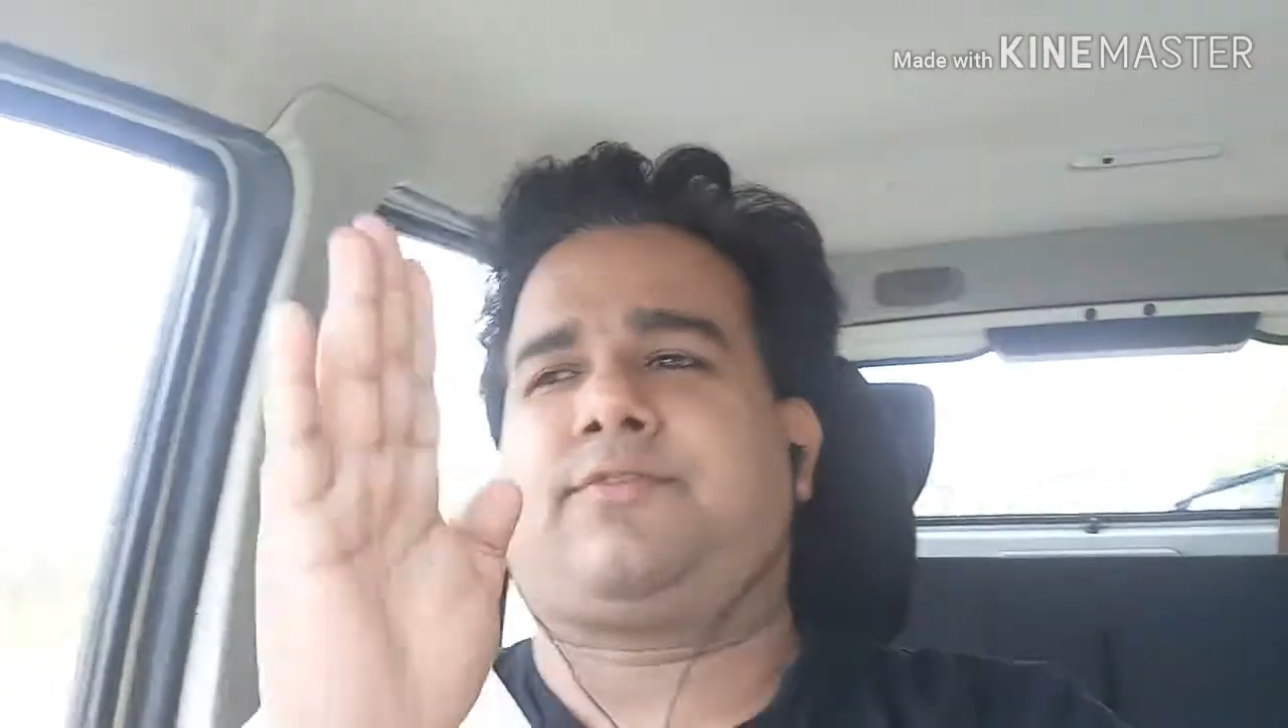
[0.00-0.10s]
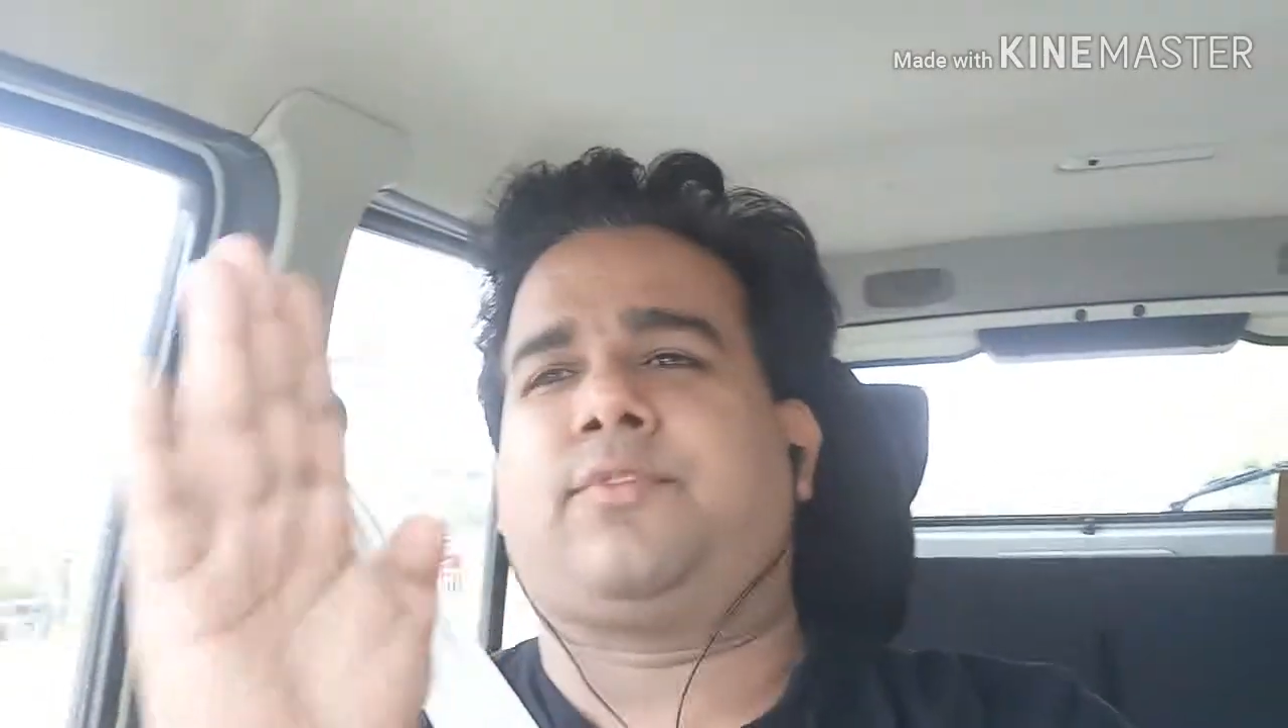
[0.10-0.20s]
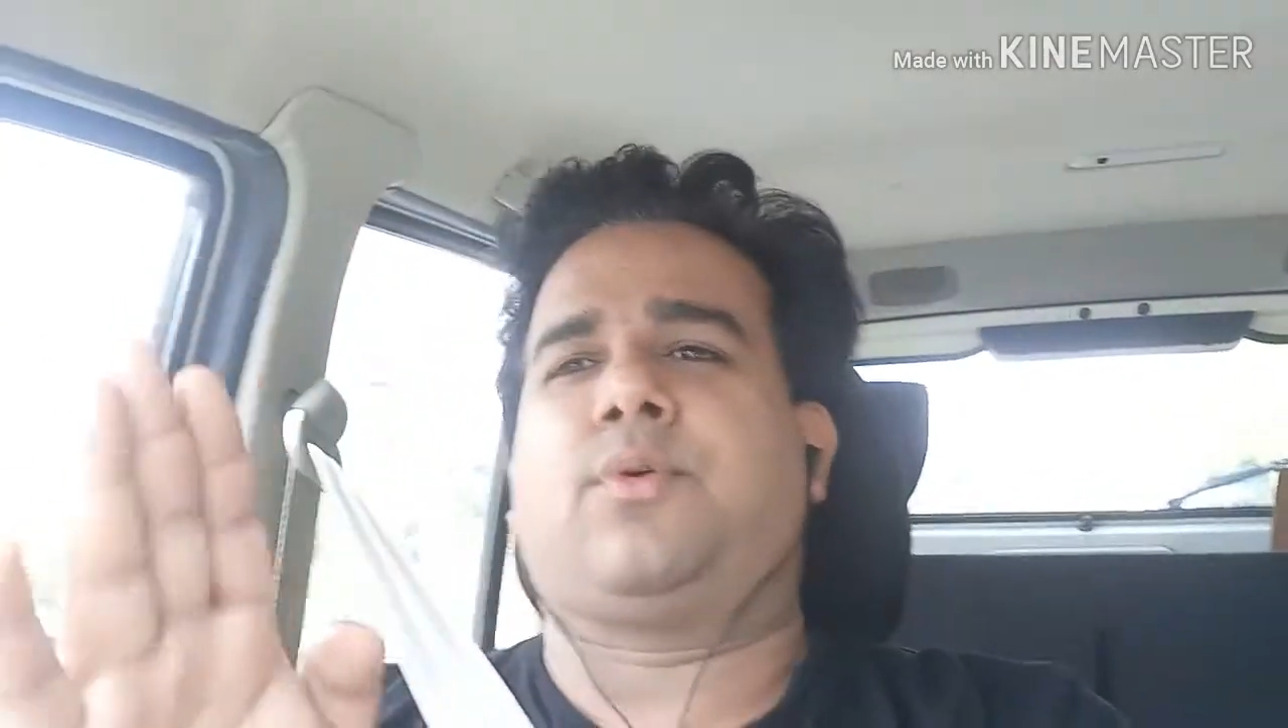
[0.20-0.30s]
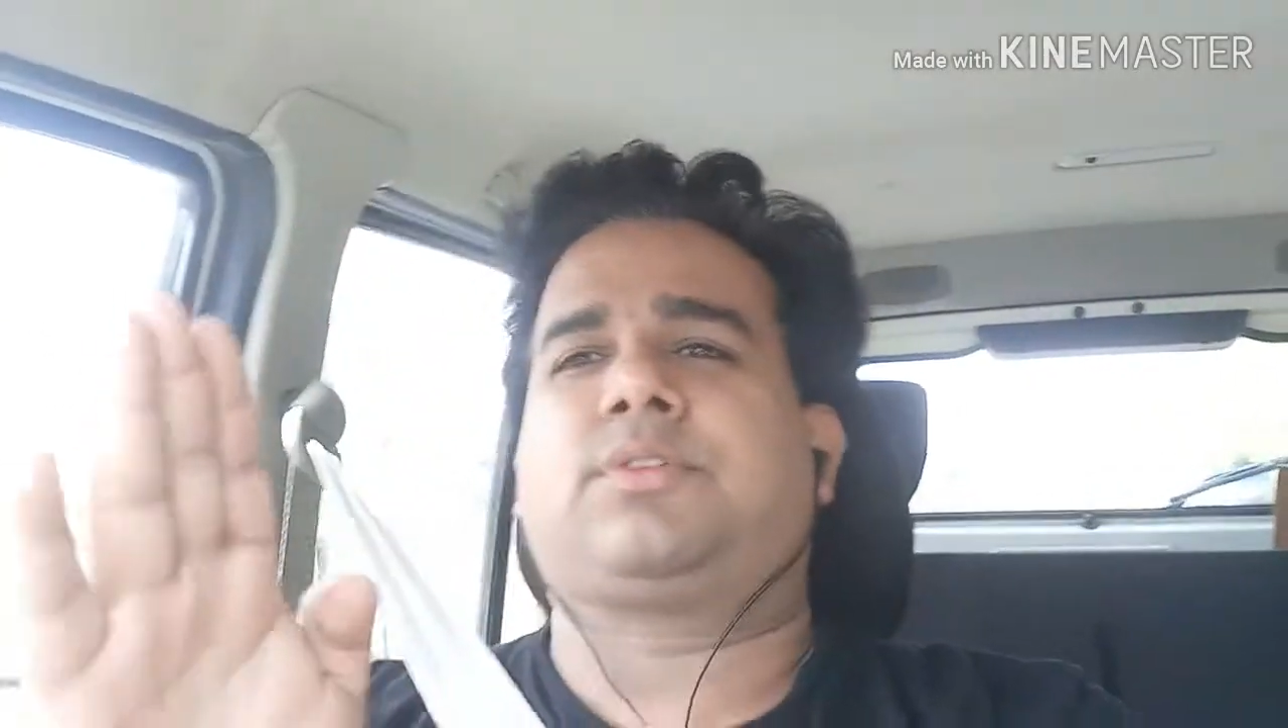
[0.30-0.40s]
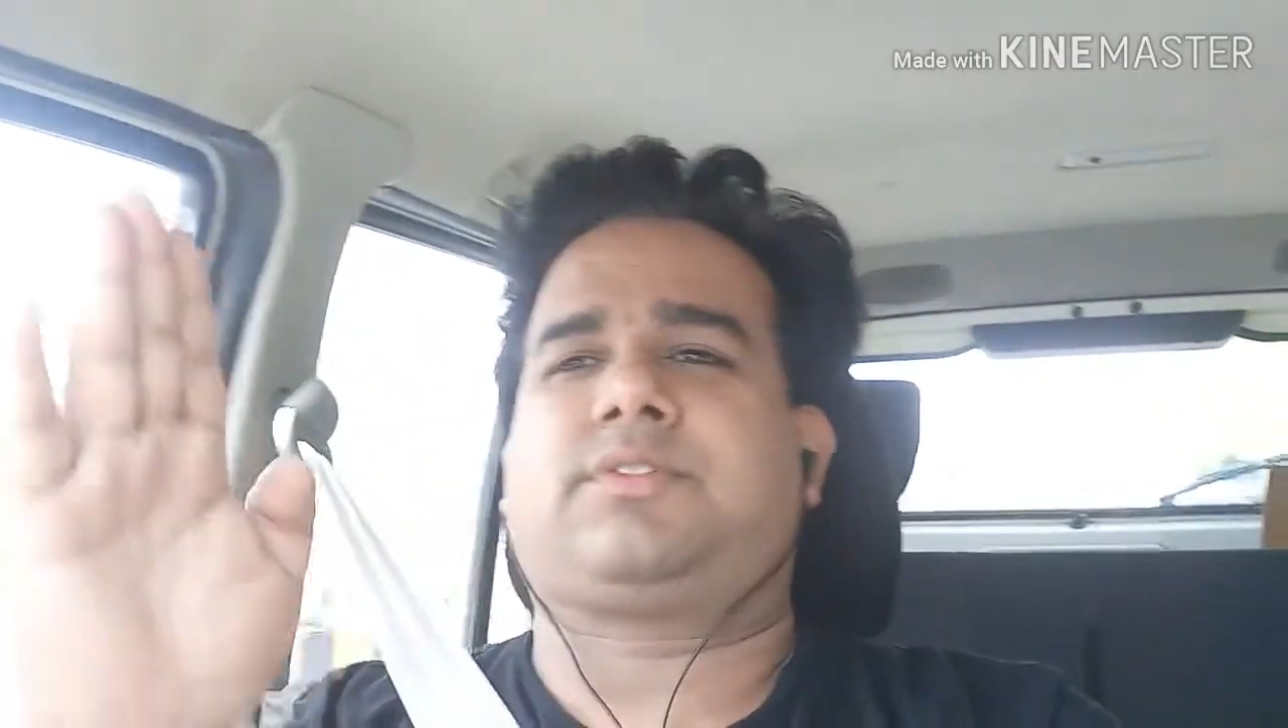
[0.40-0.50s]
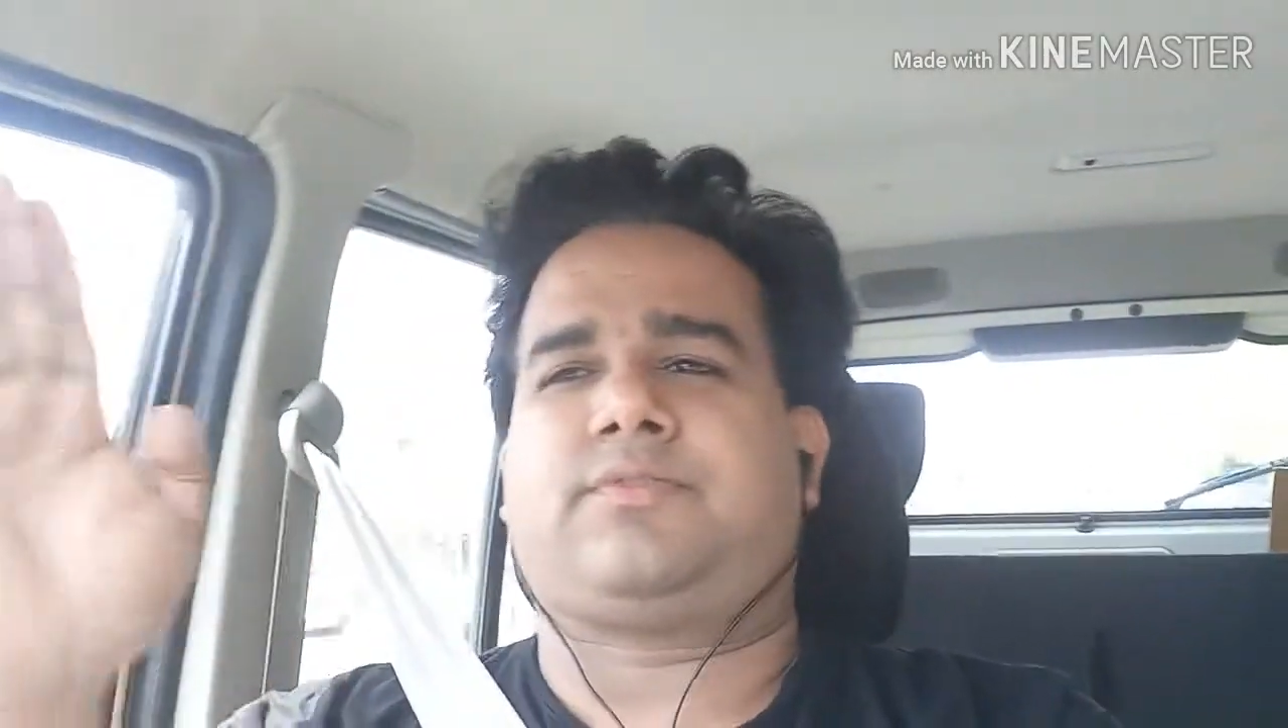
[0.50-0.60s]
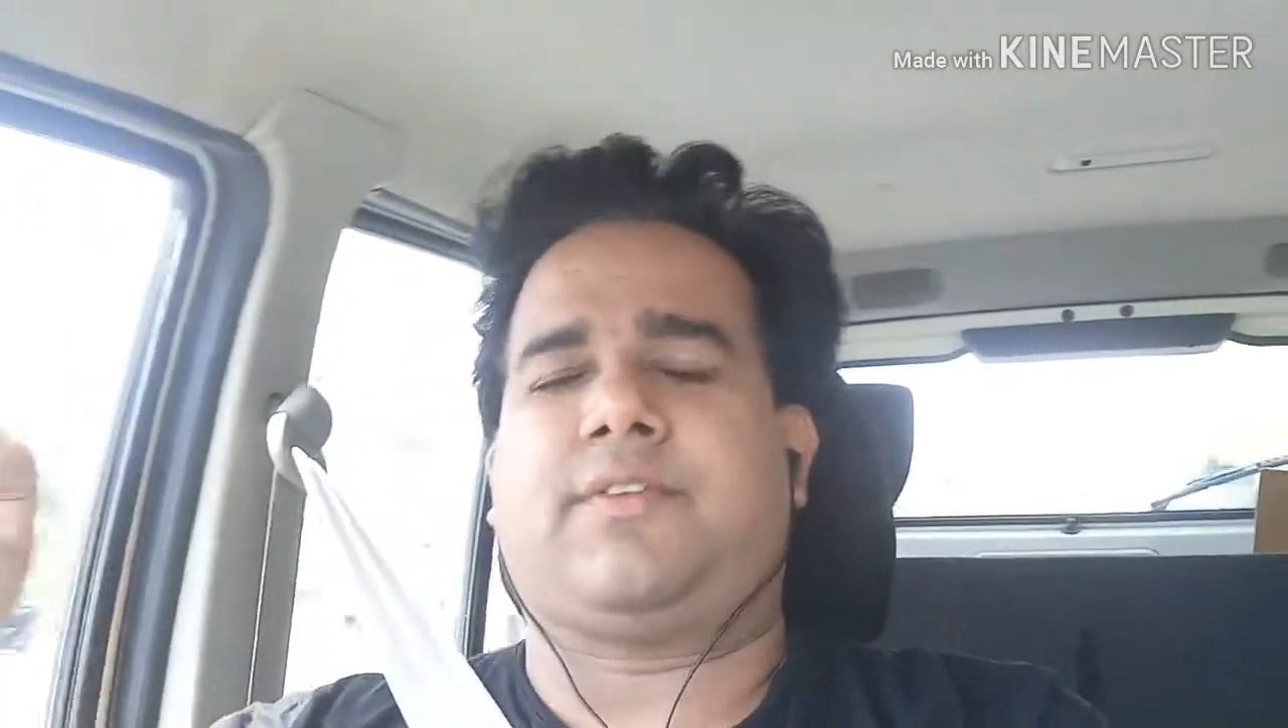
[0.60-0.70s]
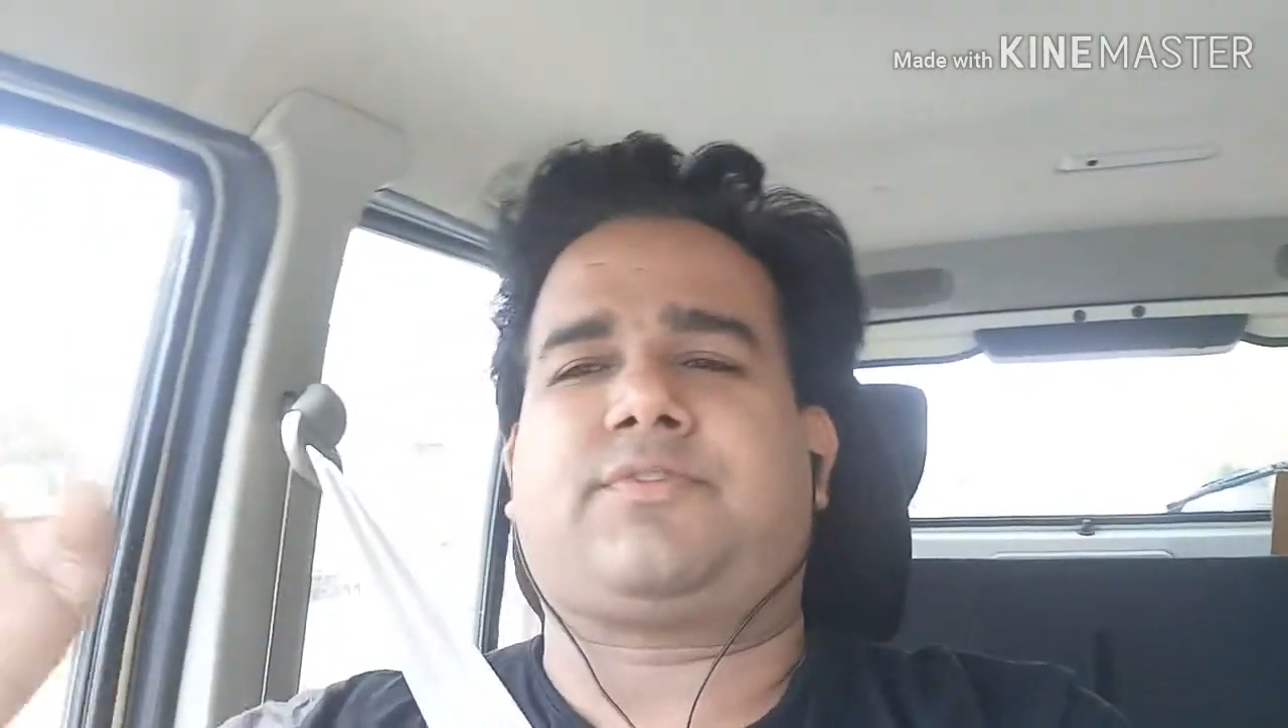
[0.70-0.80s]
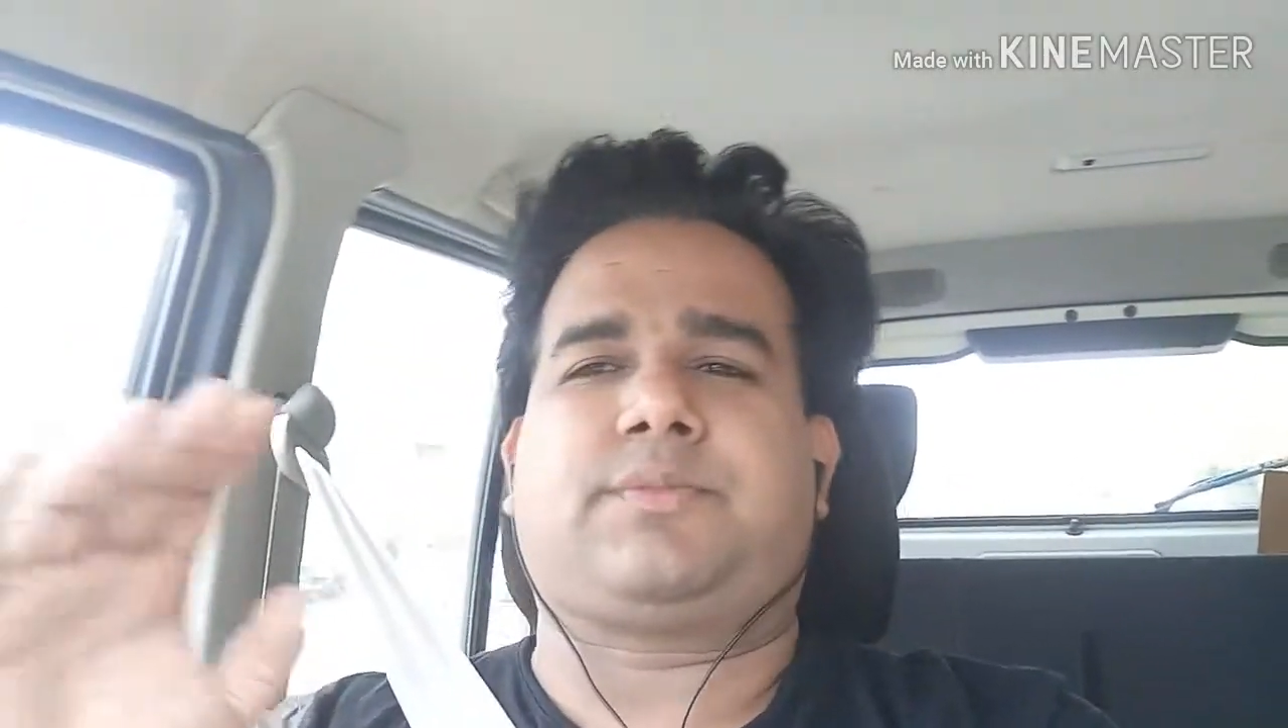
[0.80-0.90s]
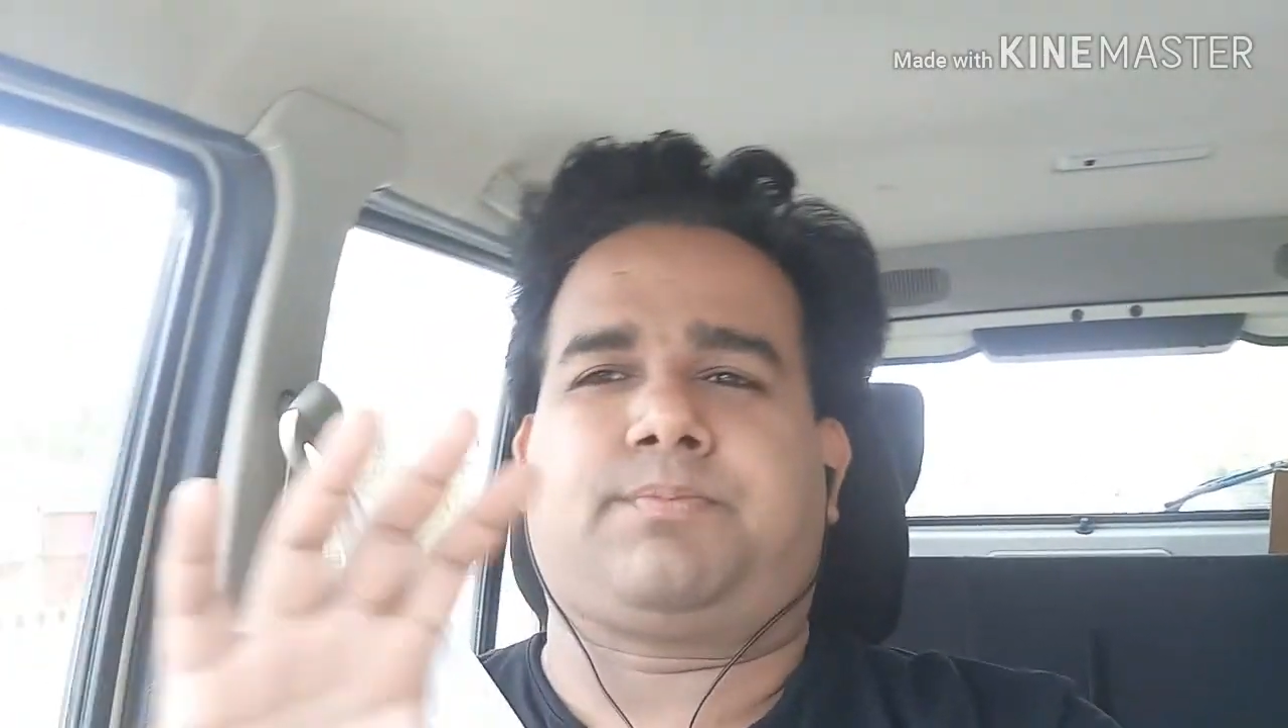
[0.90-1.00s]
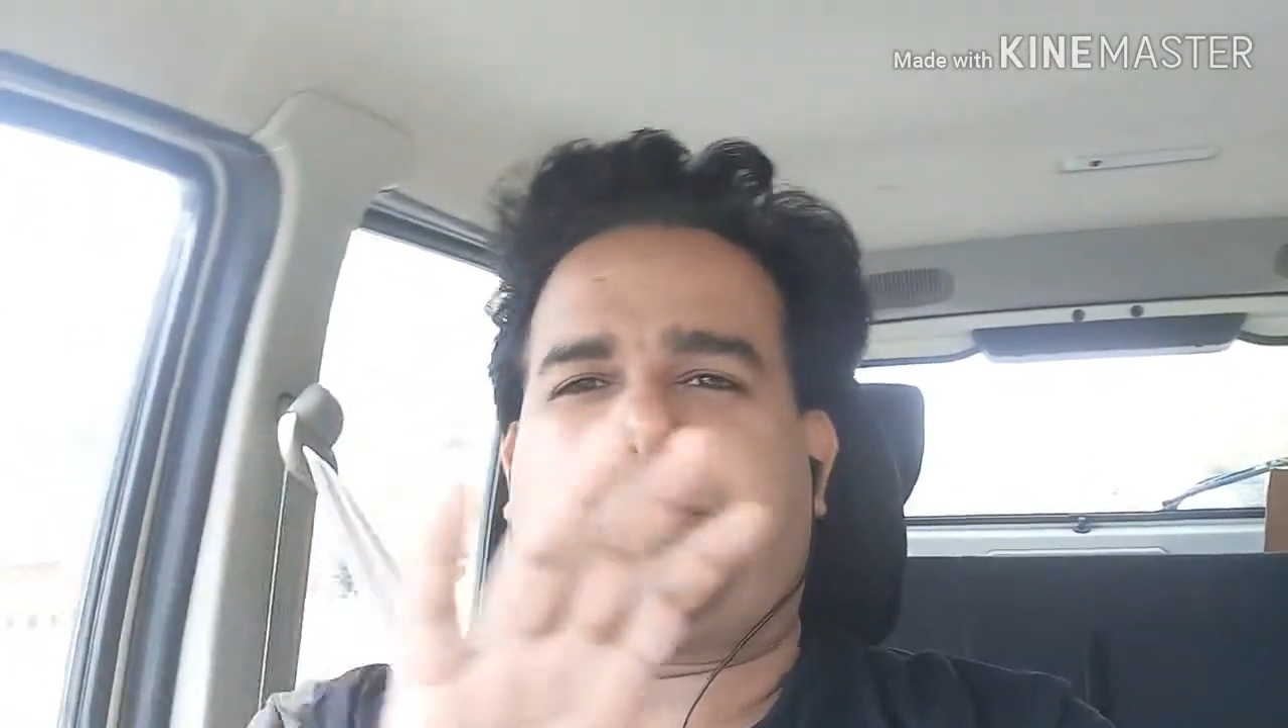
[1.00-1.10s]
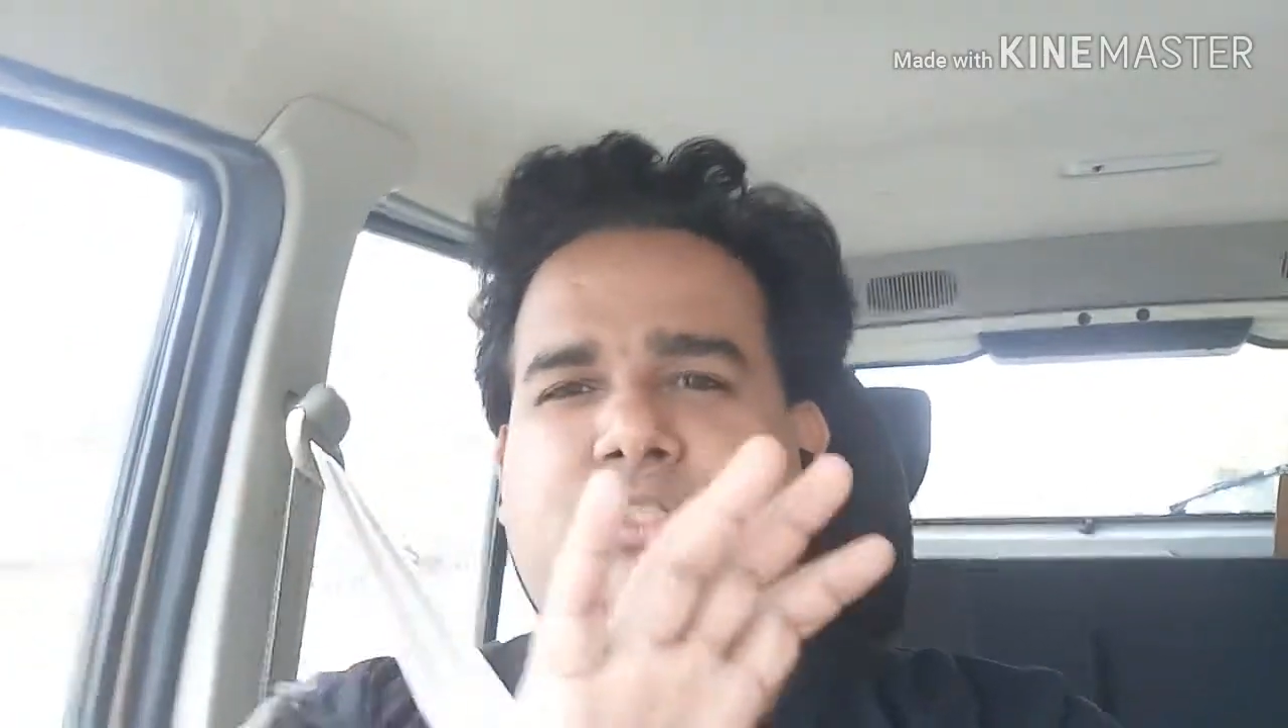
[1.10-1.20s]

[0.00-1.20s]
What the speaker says: 4th, 5th